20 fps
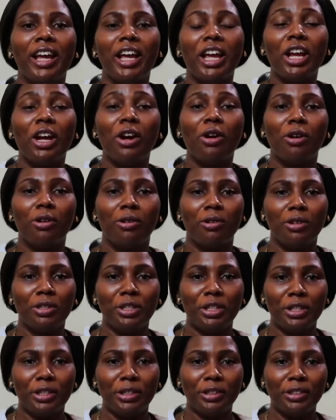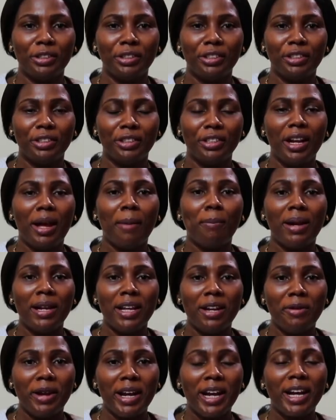In conclusion,
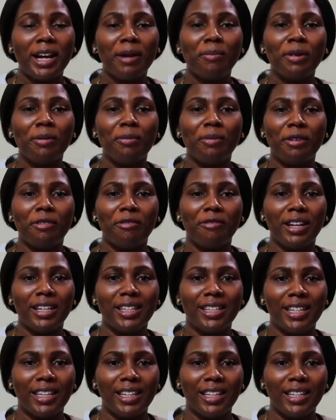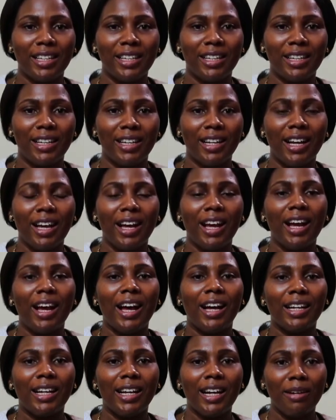malaria can be prevented
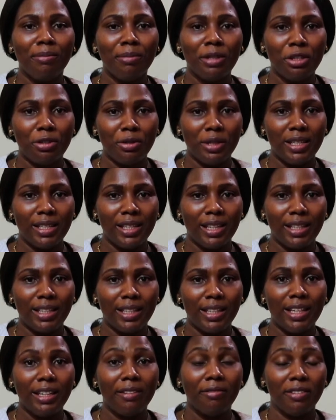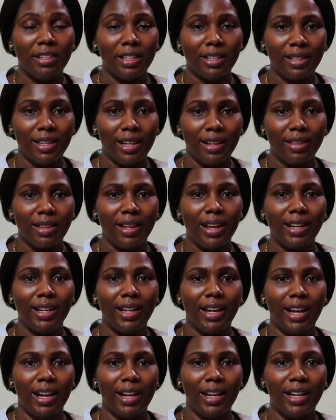and can be treated if
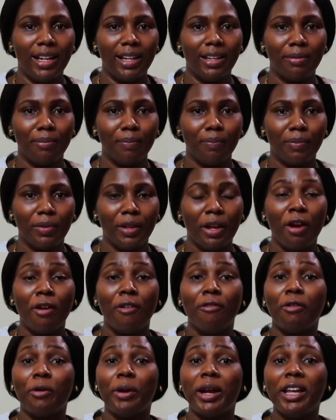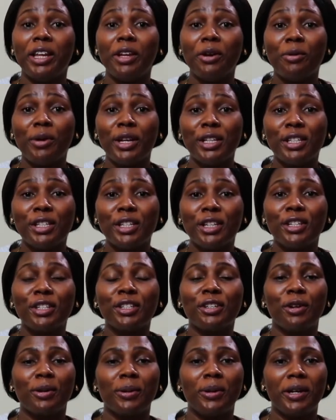detected early. For any questions
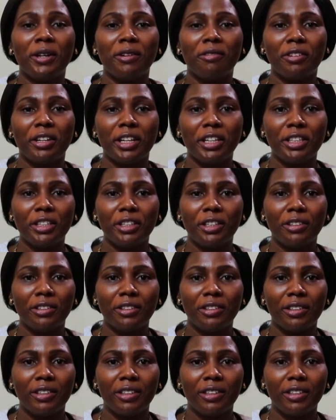or clarification,